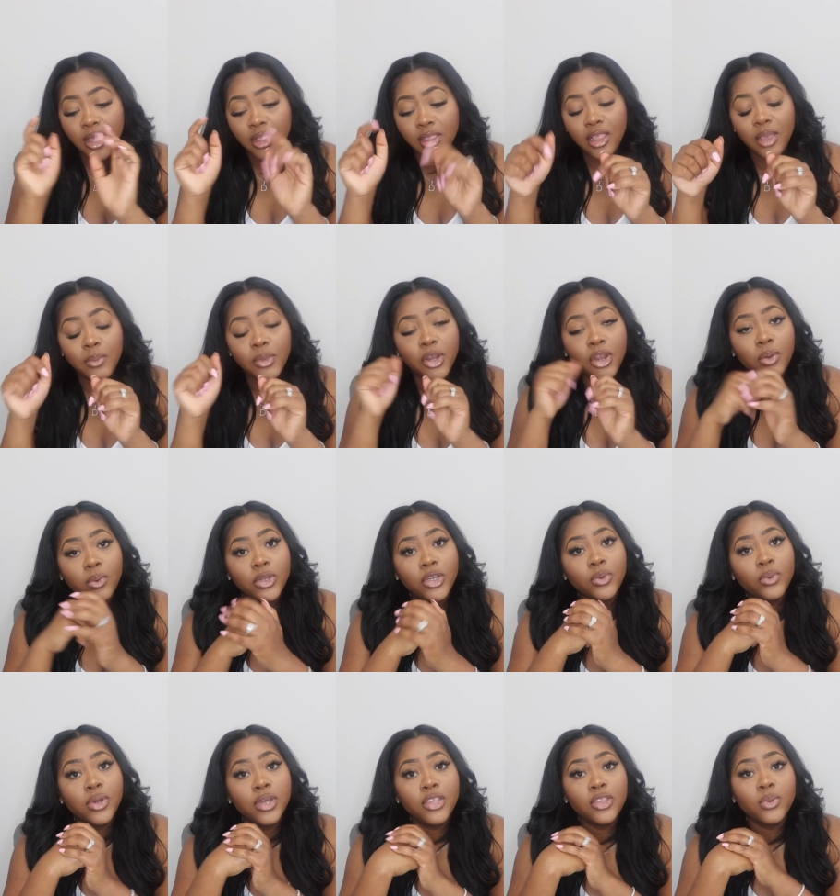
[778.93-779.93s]
Let me know which
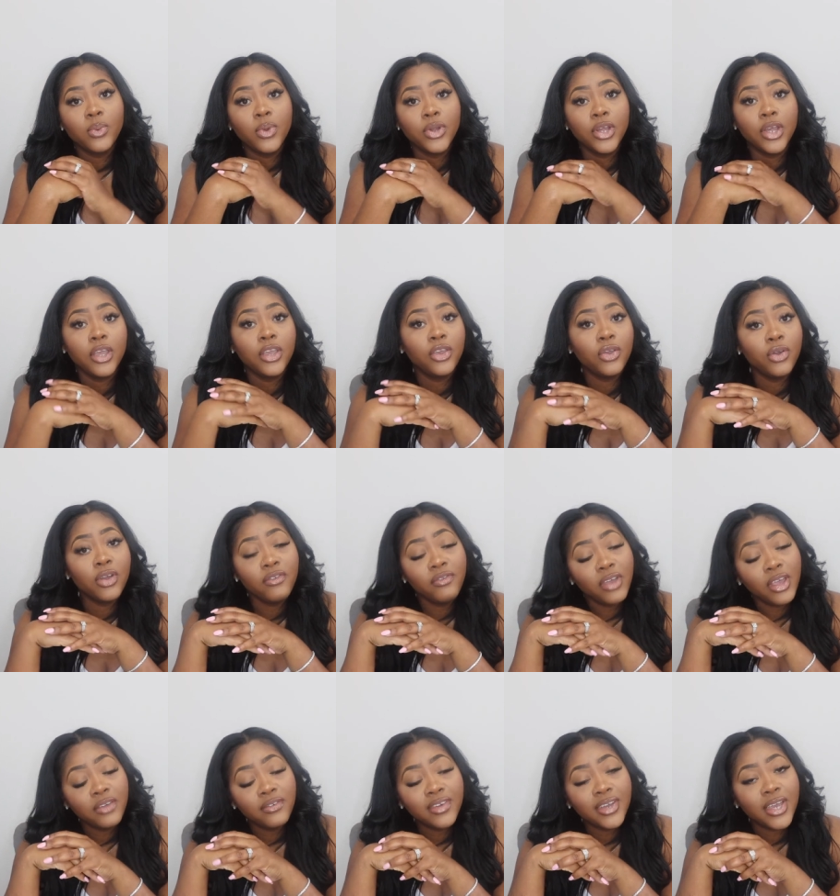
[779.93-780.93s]
ones were your
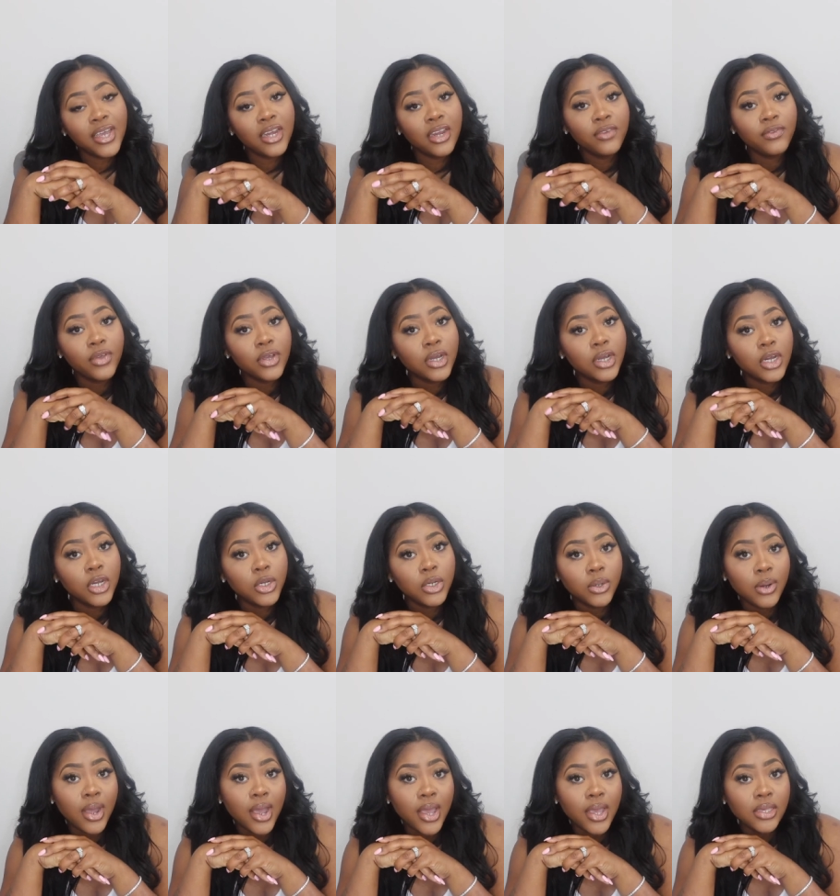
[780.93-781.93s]
favorite and if you're going to
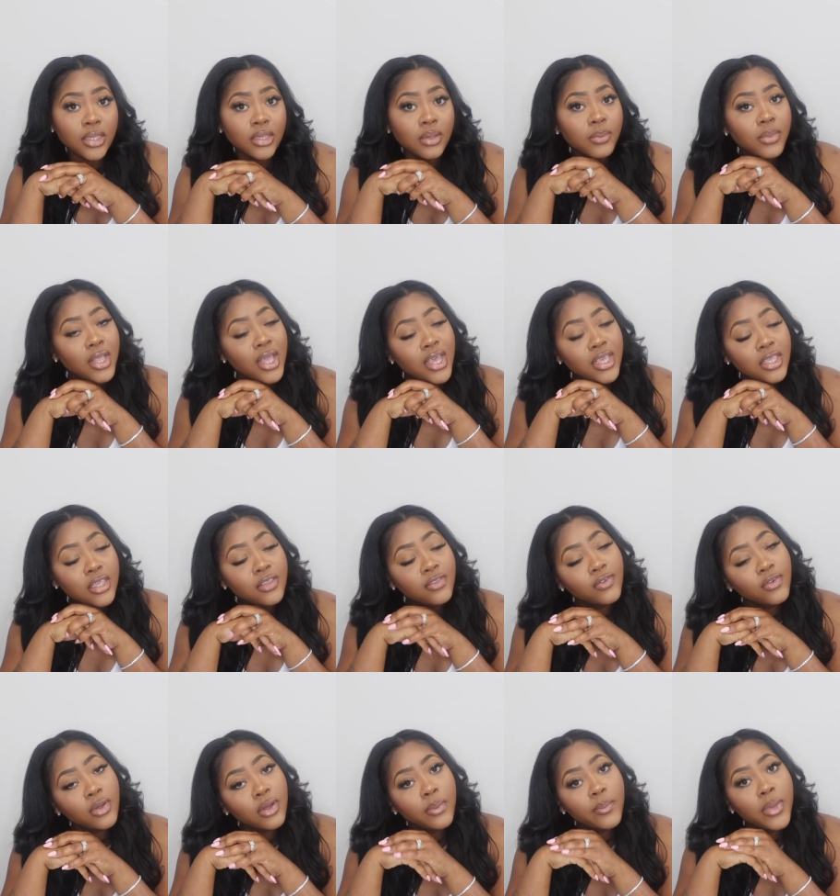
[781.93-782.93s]
try some glasses
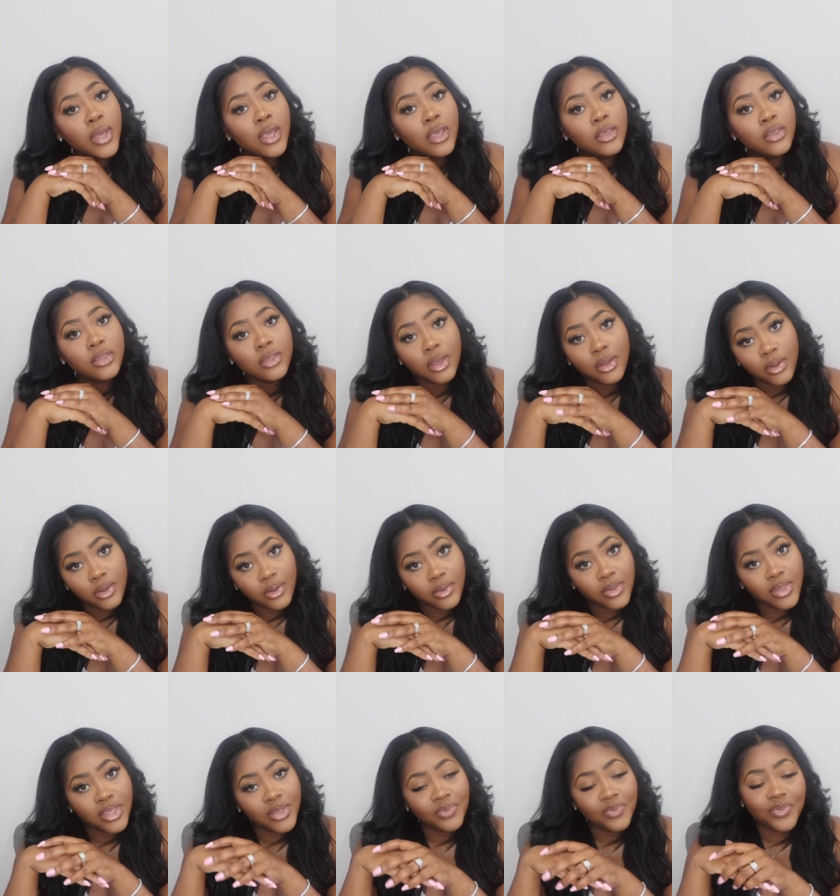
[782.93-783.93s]
from
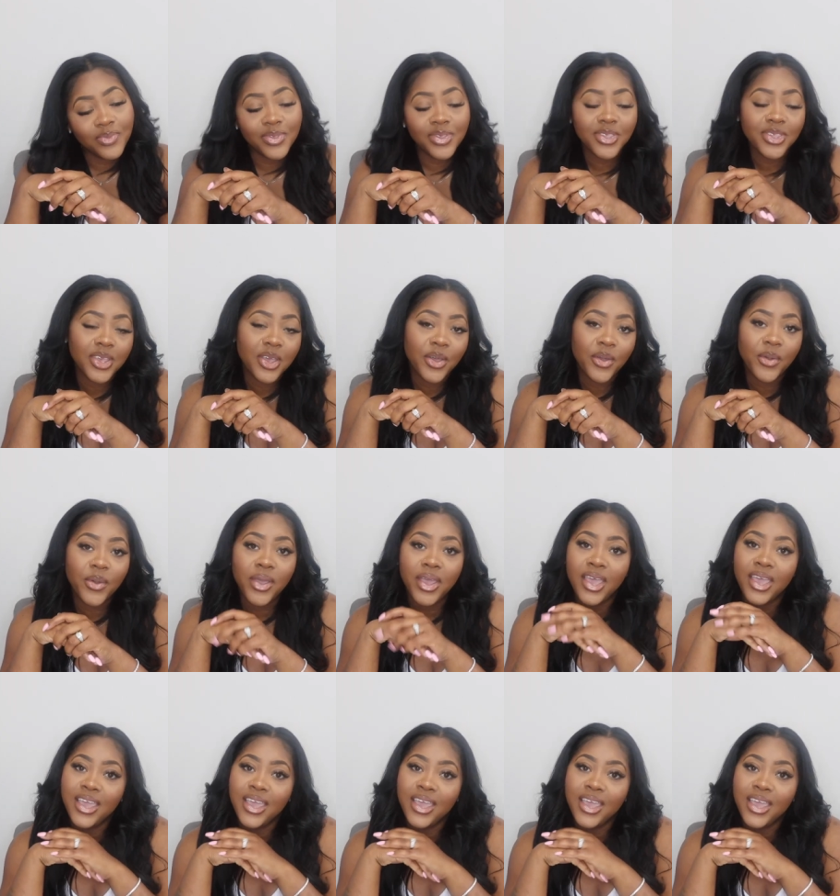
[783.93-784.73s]
Soho's. So